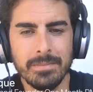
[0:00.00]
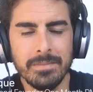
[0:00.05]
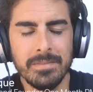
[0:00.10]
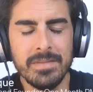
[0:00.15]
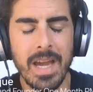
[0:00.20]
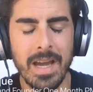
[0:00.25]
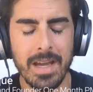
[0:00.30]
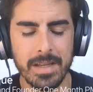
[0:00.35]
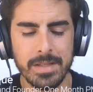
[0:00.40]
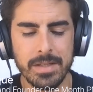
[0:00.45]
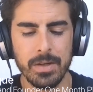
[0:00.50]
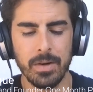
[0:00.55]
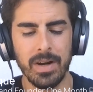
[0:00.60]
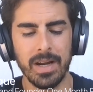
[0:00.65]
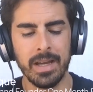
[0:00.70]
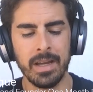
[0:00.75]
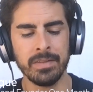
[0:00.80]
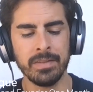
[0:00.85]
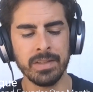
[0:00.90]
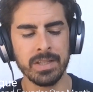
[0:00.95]
Yeah, so
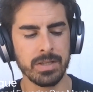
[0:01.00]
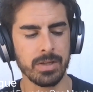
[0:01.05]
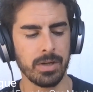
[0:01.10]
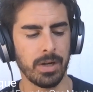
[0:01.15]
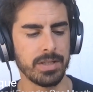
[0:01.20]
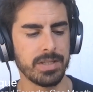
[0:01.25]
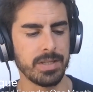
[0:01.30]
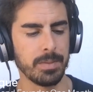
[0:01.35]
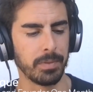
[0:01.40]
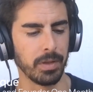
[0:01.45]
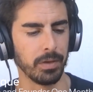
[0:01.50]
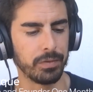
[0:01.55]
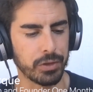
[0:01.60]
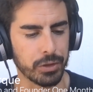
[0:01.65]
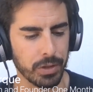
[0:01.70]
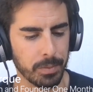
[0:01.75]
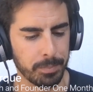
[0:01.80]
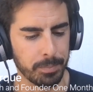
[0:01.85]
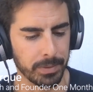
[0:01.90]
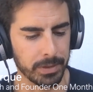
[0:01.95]
I have this concept of
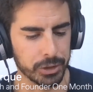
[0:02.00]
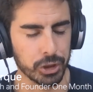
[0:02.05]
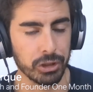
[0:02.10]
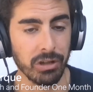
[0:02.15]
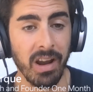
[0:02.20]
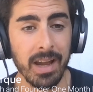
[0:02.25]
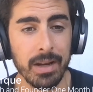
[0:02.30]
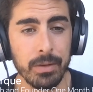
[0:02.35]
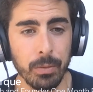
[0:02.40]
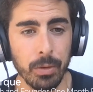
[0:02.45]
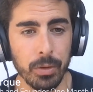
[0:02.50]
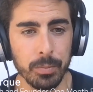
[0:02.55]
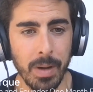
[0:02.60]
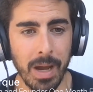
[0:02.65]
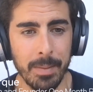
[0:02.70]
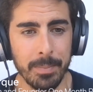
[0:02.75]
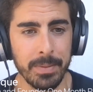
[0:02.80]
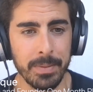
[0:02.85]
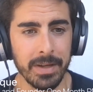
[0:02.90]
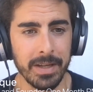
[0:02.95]
triple track road
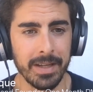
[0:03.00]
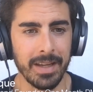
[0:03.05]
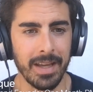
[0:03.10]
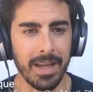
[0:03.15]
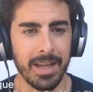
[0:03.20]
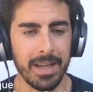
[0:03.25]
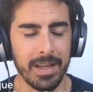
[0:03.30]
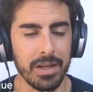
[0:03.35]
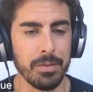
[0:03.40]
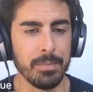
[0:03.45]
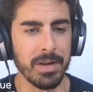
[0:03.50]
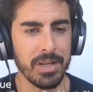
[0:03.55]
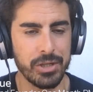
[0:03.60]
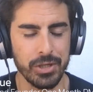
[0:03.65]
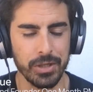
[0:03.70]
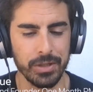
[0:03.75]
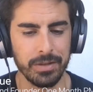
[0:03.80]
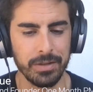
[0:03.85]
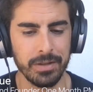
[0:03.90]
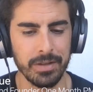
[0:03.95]
mapping. Uh, you
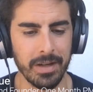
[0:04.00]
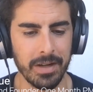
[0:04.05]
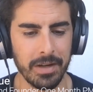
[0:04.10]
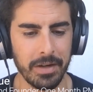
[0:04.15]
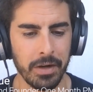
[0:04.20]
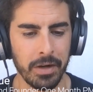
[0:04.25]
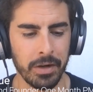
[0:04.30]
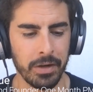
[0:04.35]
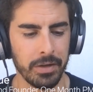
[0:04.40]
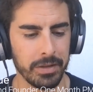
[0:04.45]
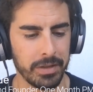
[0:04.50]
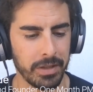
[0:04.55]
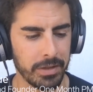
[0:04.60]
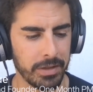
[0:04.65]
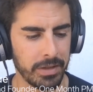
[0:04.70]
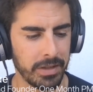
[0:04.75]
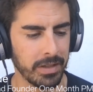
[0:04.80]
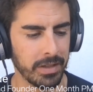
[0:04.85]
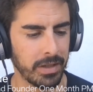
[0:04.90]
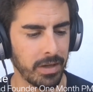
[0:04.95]
mentioned uh, earlier
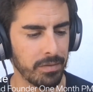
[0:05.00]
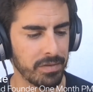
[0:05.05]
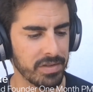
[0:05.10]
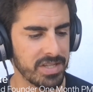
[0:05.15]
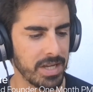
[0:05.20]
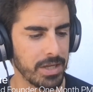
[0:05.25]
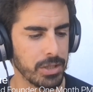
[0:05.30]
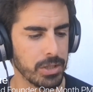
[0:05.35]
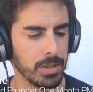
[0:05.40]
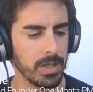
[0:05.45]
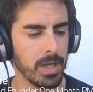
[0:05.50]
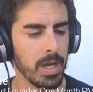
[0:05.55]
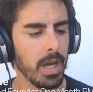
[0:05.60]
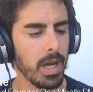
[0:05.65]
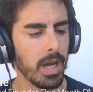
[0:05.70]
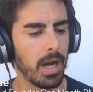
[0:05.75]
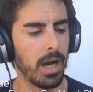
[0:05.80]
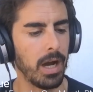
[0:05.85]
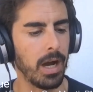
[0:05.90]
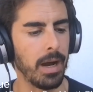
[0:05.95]
in the conversation.
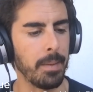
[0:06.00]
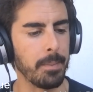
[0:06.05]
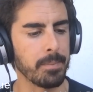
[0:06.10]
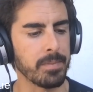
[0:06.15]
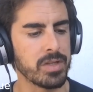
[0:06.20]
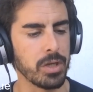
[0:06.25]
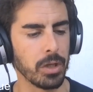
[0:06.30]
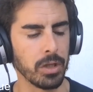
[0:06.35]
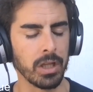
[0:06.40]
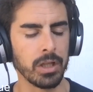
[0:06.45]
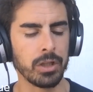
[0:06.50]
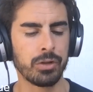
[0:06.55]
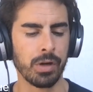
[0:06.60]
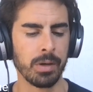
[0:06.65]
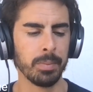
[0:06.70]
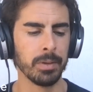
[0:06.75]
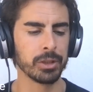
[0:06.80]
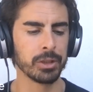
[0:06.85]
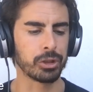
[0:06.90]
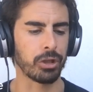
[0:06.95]
Um, so the
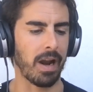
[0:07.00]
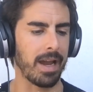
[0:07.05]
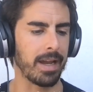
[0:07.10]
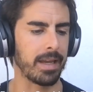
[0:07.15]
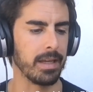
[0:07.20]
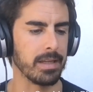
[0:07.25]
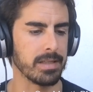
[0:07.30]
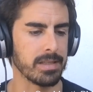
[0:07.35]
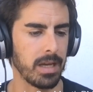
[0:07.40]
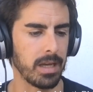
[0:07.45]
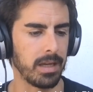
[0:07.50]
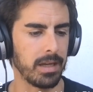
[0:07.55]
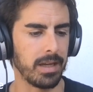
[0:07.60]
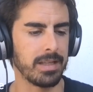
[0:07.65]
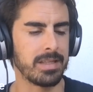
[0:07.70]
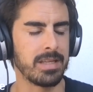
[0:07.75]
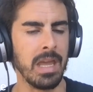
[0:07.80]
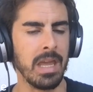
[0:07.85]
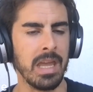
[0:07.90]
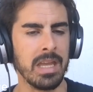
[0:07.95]
triple track is like,
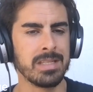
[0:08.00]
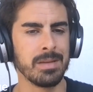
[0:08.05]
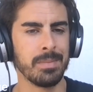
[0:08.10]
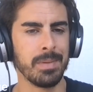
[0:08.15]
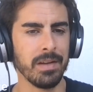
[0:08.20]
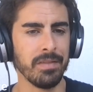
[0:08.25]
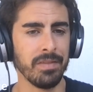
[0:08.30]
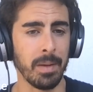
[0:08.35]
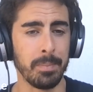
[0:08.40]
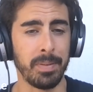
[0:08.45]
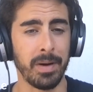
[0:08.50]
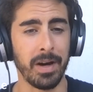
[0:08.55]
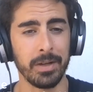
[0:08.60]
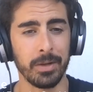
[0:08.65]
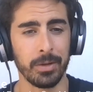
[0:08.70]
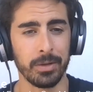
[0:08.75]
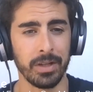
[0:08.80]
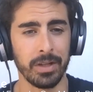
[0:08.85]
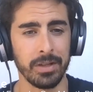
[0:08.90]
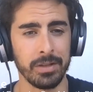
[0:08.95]
it's a, it's a bit of a
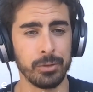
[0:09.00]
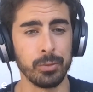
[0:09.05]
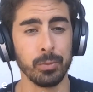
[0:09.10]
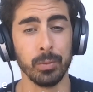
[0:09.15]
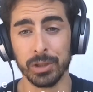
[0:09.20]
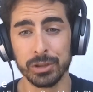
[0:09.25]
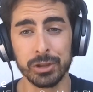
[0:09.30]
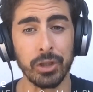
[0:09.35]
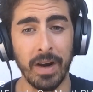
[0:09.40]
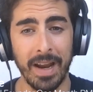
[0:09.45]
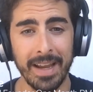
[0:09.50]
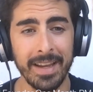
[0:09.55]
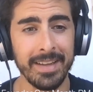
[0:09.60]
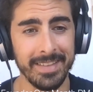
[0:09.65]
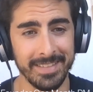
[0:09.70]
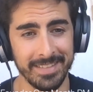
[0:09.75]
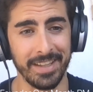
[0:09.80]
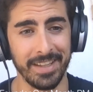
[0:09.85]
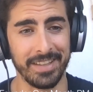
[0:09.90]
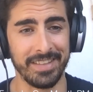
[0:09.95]
pun on the dual
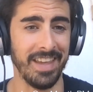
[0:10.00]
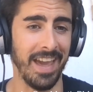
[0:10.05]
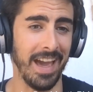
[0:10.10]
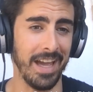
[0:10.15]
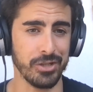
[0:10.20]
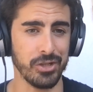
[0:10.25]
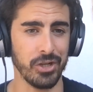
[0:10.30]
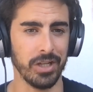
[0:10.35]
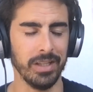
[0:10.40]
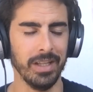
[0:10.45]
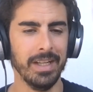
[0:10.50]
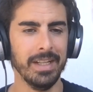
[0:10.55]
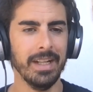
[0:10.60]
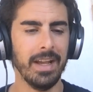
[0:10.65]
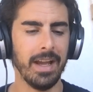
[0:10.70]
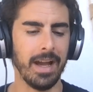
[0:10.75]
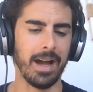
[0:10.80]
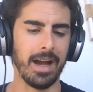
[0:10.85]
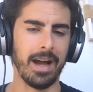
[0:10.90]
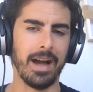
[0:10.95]
track, like the agile
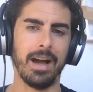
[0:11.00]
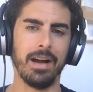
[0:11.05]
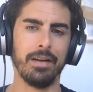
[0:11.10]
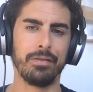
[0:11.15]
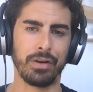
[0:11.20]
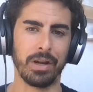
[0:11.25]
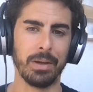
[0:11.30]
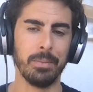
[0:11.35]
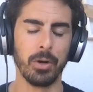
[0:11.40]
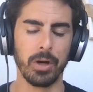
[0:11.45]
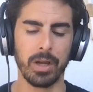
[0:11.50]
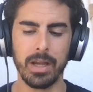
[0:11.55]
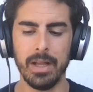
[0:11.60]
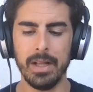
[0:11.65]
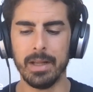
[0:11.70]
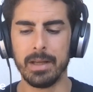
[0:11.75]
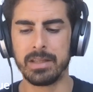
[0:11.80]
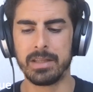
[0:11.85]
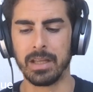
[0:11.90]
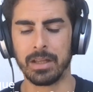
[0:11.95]
uh, framework.
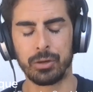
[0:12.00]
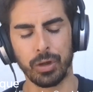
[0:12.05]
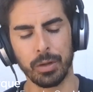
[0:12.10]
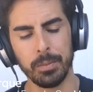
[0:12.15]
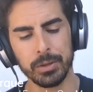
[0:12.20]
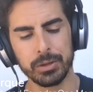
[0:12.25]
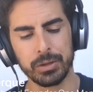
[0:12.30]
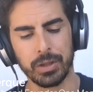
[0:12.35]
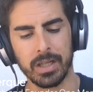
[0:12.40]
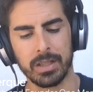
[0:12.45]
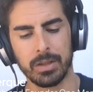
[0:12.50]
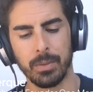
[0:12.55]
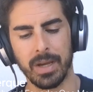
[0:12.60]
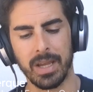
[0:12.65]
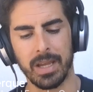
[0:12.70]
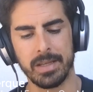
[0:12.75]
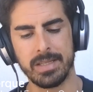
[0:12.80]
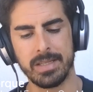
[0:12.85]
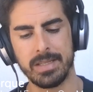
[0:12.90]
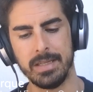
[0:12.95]
The triple track, the
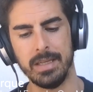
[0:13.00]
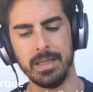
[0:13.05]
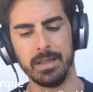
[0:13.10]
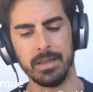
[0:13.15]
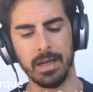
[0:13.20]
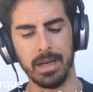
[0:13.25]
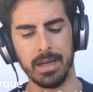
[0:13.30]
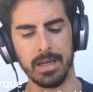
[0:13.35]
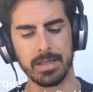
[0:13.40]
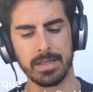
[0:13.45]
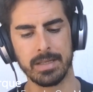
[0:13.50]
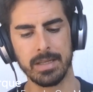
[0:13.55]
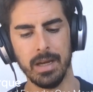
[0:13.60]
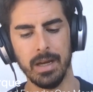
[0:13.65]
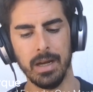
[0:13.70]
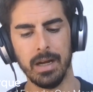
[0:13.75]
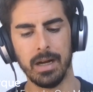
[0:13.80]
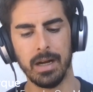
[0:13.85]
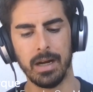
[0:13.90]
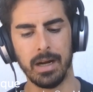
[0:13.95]
way I see it is,
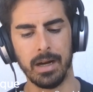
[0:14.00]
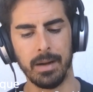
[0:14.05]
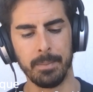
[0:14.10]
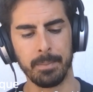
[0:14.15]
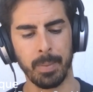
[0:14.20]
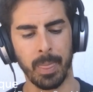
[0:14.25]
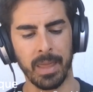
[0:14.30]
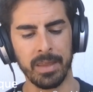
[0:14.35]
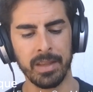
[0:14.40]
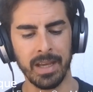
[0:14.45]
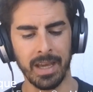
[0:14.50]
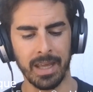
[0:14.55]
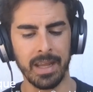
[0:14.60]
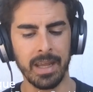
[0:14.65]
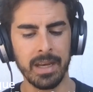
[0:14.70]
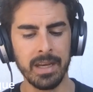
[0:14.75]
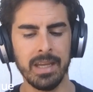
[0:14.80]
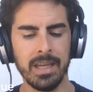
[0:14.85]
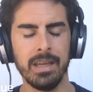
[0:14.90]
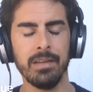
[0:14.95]
Um, I think at
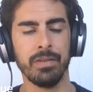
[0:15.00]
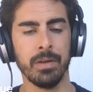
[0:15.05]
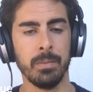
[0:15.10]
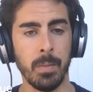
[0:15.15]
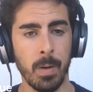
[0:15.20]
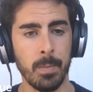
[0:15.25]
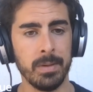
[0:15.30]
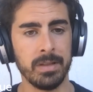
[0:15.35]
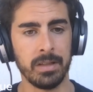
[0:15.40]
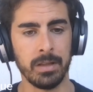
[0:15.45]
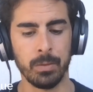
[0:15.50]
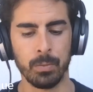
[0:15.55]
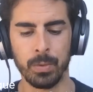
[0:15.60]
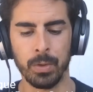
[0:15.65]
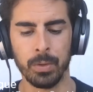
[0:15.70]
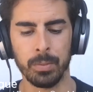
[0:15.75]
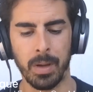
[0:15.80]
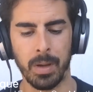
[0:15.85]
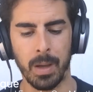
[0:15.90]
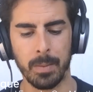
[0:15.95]
any given moment in a
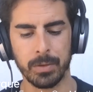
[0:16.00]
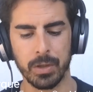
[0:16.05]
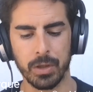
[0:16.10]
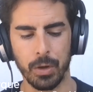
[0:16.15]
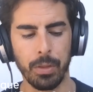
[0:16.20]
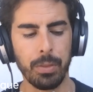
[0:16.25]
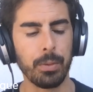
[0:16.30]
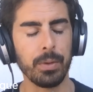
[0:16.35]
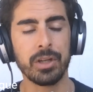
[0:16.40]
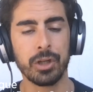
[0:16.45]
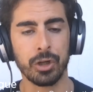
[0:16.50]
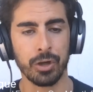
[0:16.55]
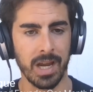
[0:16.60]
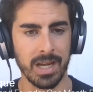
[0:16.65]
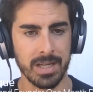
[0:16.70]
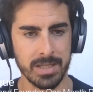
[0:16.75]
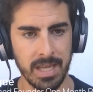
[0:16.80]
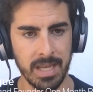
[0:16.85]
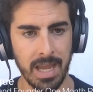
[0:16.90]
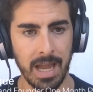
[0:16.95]
roadmap, there are three
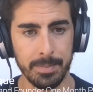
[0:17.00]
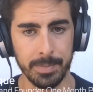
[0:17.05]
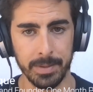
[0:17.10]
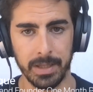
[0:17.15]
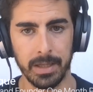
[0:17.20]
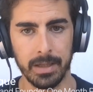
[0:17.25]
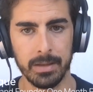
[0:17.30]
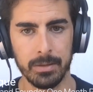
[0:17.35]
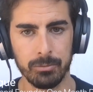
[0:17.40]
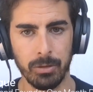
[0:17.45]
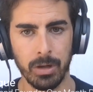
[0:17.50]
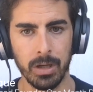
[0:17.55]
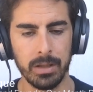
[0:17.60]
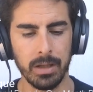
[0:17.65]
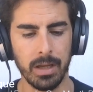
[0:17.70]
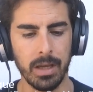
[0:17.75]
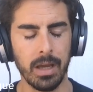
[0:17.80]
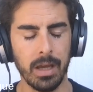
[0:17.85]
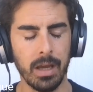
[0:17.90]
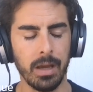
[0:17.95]
tracks happening, right?
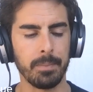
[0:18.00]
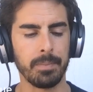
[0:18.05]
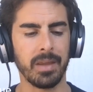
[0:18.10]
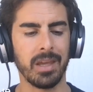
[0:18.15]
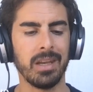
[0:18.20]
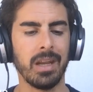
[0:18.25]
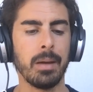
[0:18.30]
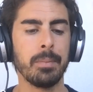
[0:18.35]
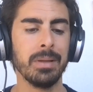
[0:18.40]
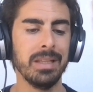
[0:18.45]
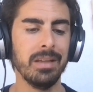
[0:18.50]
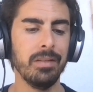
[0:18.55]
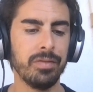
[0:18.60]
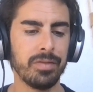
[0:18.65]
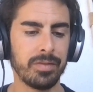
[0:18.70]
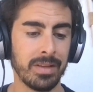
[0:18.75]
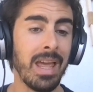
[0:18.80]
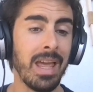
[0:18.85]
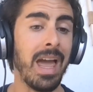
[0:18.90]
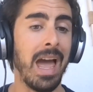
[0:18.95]
Um, and I
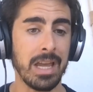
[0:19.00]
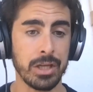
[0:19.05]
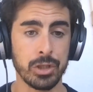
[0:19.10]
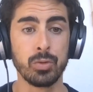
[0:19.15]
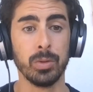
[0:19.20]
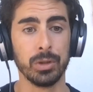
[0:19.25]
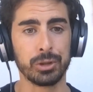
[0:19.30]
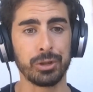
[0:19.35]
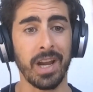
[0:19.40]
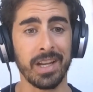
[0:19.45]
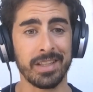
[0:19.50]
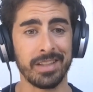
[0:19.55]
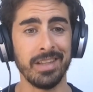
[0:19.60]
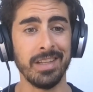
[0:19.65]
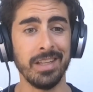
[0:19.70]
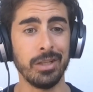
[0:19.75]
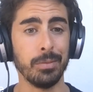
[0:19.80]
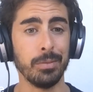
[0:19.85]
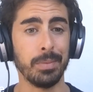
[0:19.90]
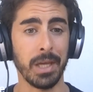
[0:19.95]
believe as dual track, they
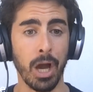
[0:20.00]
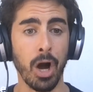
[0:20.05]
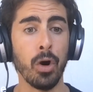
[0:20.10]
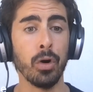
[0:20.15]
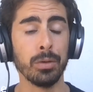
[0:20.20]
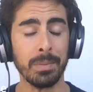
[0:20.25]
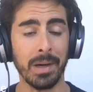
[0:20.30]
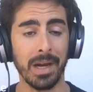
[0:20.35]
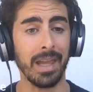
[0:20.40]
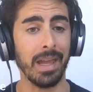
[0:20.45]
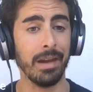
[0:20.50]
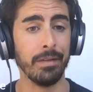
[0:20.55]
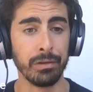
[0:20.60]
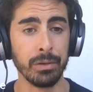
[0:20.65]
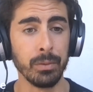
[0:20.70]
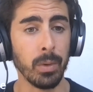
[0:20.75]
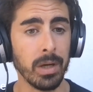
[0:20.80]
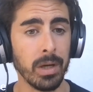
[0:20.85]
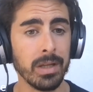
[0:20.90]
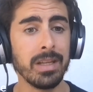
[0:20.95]
need to be owned by
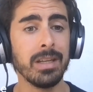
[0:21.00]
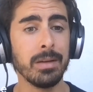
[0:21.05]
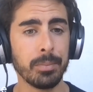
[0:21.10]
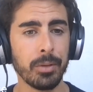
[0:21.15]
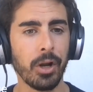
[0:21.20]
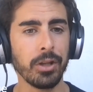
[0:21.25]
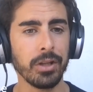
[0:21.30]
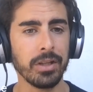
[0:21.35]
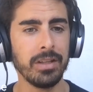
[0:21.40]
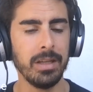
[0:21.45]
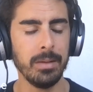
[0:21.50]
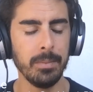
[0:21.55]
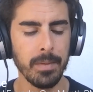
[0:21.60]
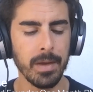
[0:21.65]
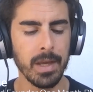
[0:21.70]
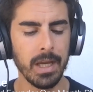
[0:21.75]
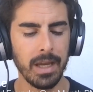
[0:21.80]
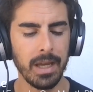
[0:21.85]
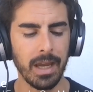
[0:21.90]
everyone in the product team.